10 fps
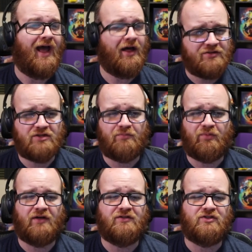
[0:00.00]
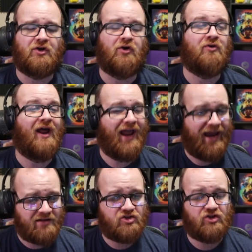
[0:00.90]
Elsa Bloodstone,
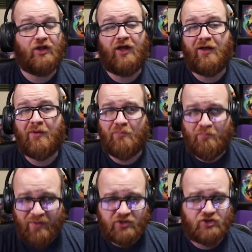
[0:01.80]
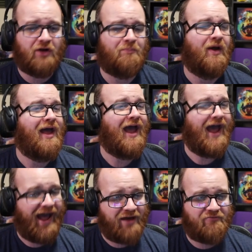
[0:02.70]
Angela, Bishop,
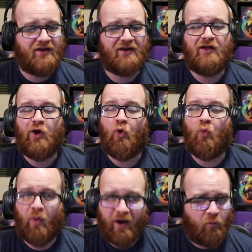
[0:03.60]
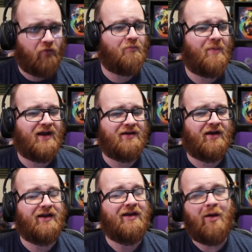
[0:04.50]
Havoc, Werewolf by
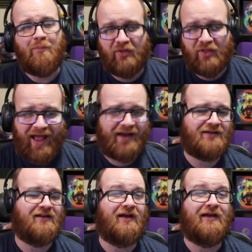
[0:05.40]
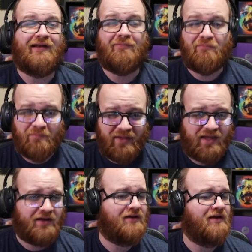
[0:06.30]
Night, Black Knight,
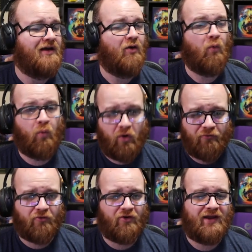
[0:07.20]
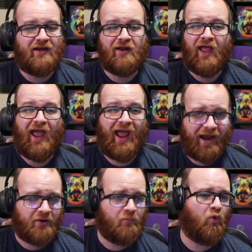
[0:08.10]
Meek, Wolverine,
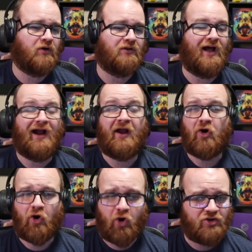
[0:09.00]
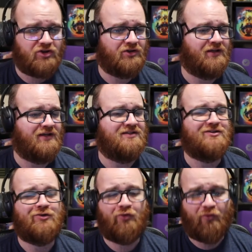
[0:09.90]
Adam Warlock, Hercules,
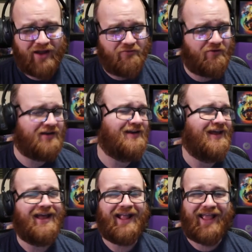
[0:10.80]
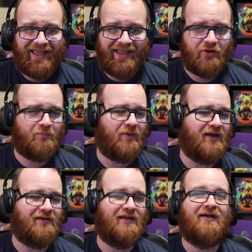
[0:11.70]
Kraven,
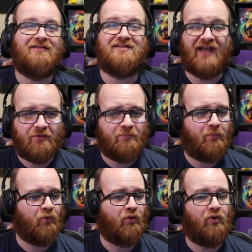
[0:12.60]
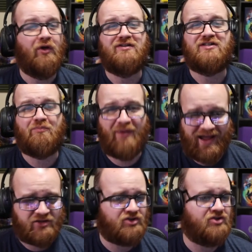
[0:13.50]
Kingpin, Deadpool,
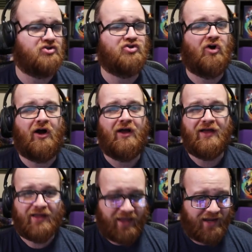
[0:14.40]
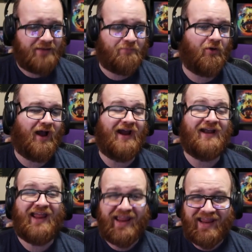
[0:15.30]
Sebastian Shaw, Kitty
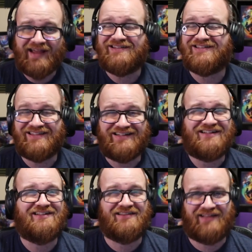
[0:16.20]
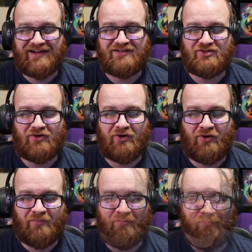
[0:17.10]
Pryde, and the
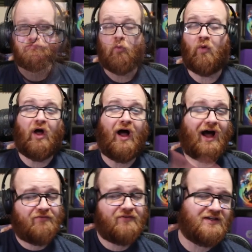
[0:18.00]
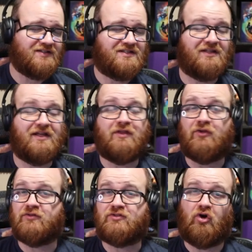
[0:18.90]
Collector. Well, obviously,
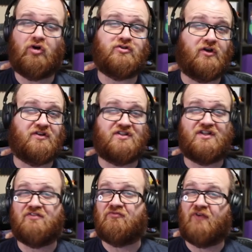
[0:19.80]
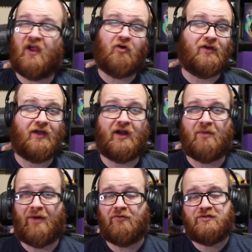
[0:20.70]
those cards all see varying
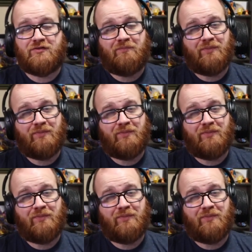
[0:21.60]
amounts of